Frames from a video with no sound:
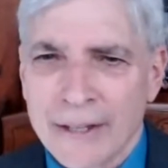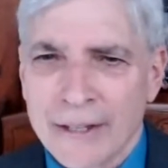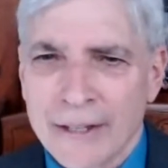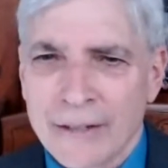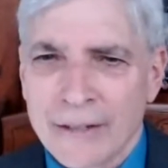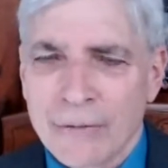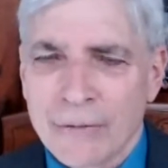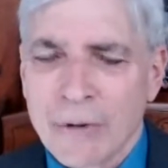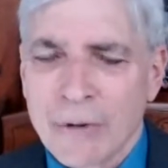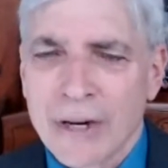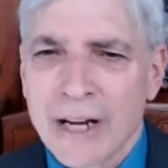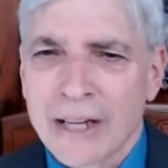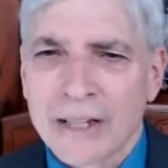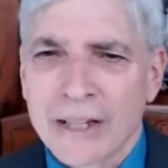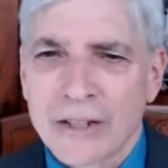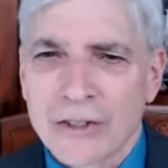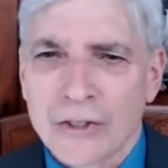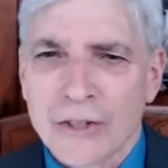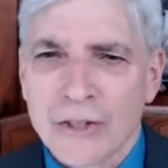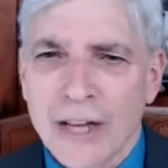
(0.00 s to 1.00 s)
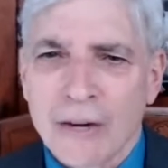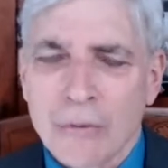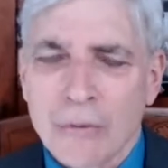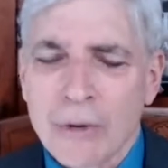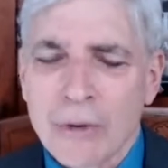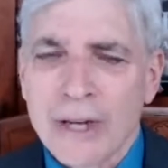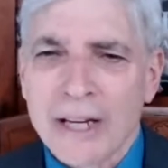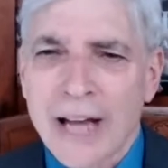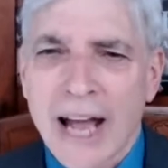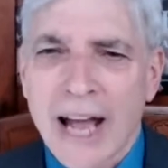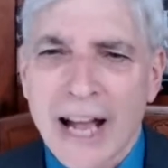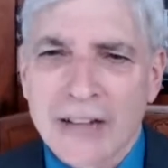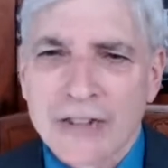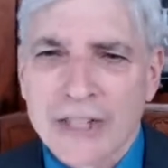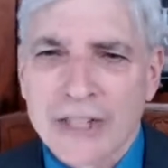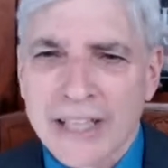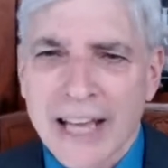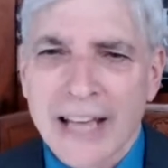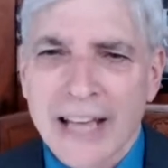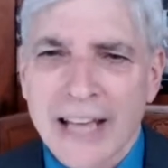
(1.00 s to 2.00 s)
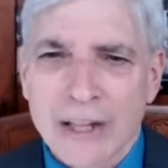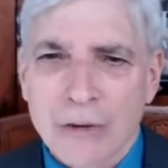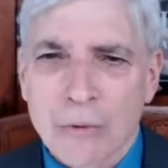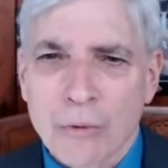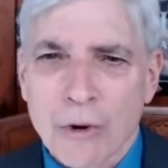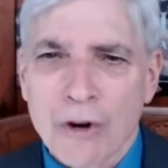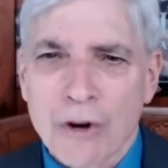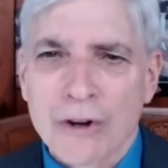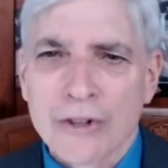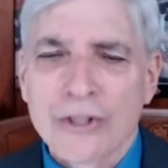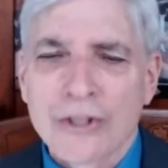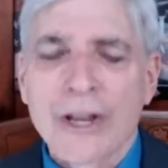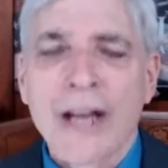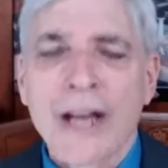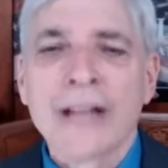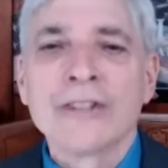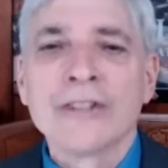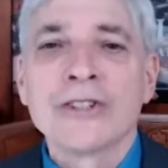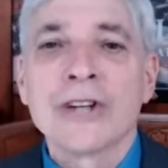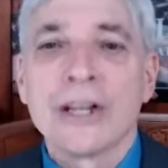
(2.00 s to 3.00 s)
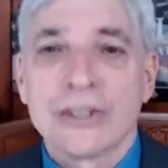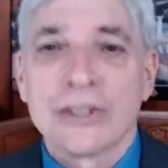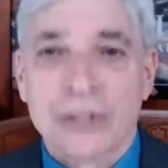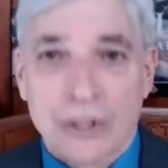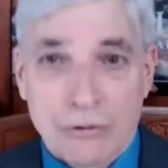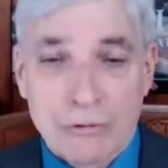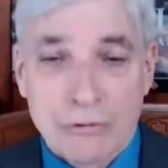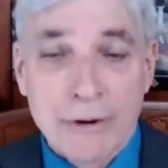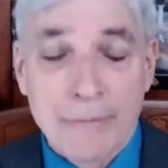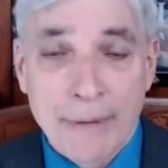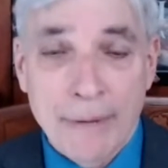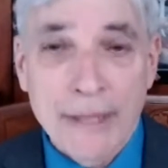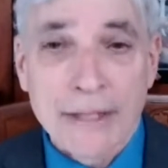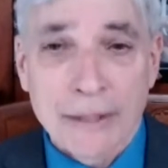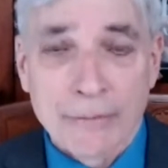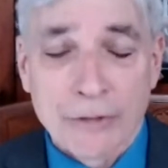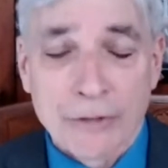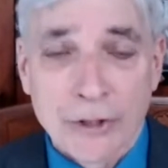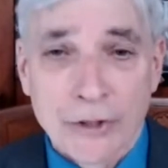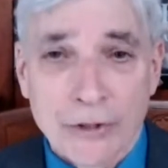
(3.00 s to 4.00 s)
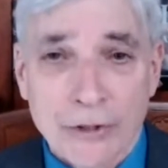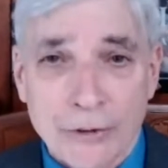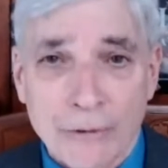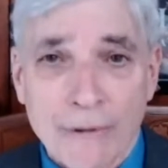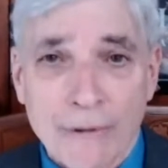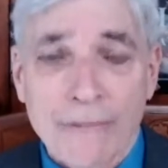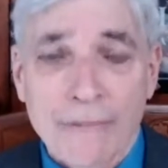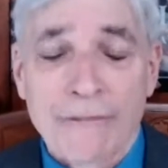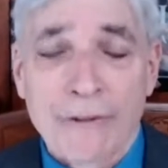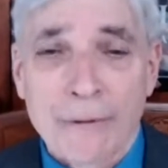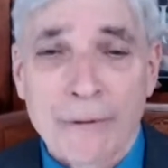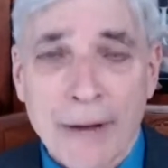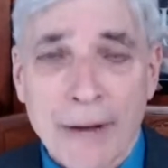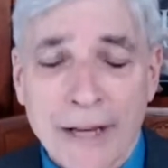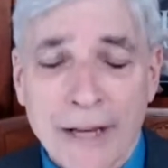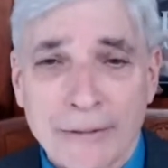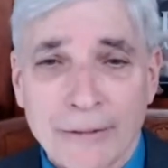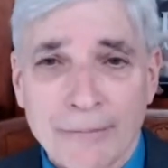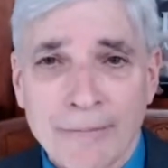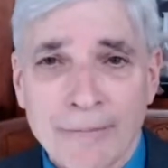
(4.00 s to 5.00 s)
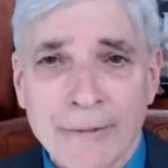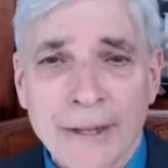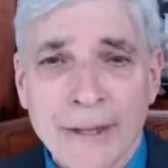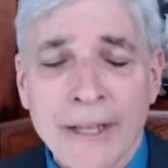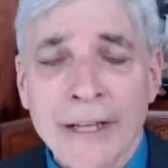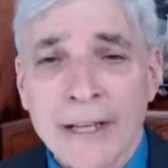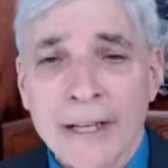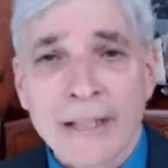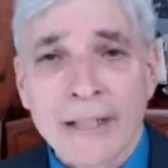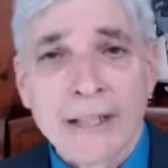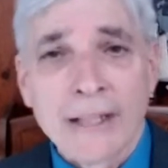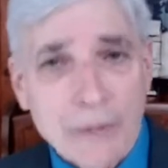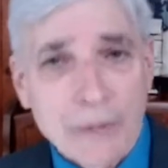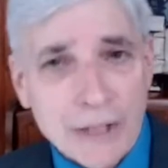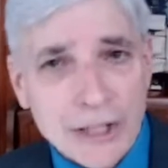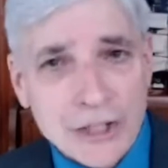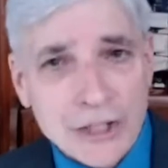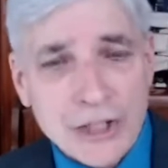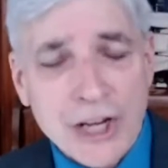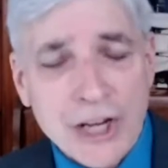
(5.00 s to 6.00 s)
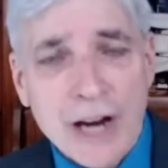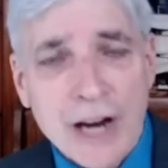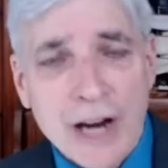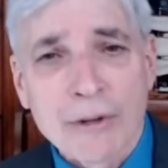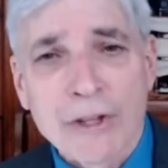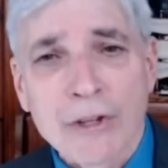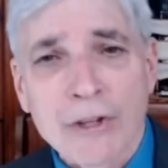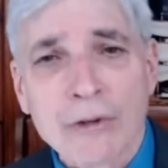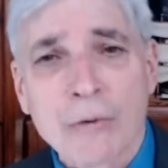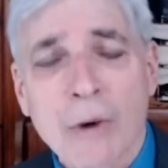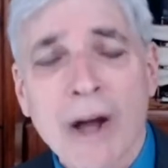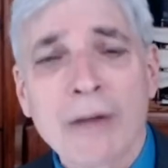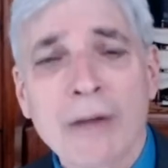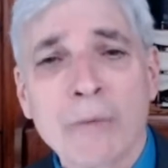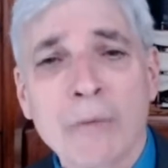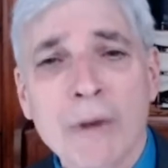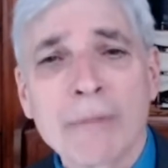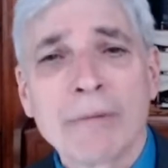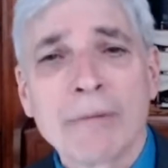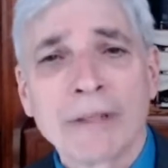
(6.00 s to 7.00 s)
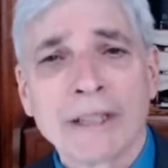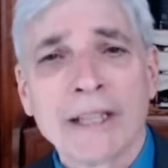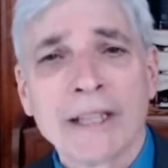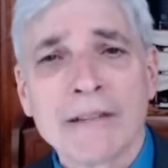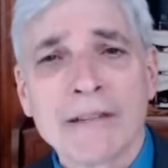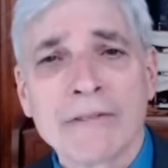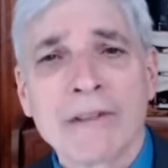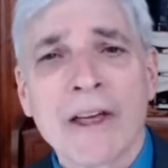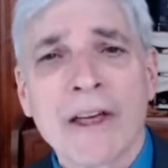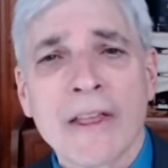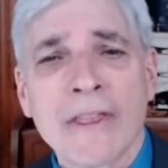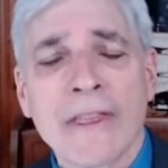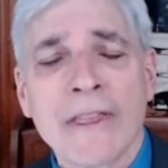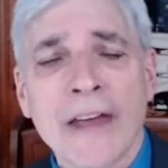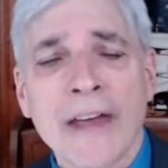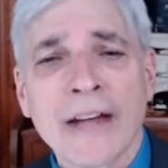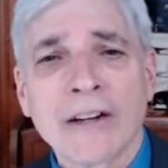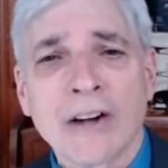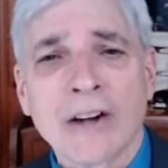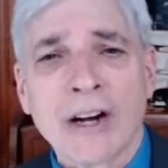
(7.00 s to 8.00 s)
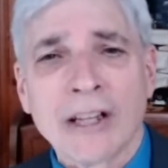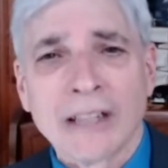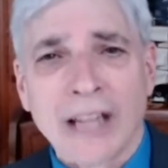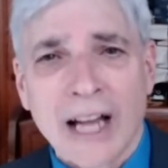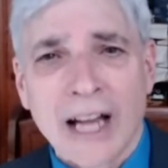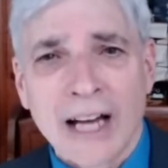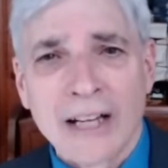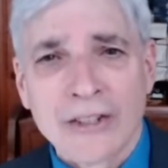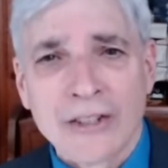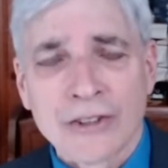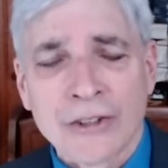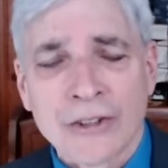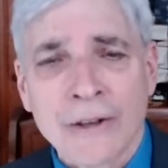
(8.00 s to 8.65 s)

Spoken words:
We're not going to do that. We're going to actually take their words and just repeat them to you verbatim. And then we're going to share with you why we believe they are lies.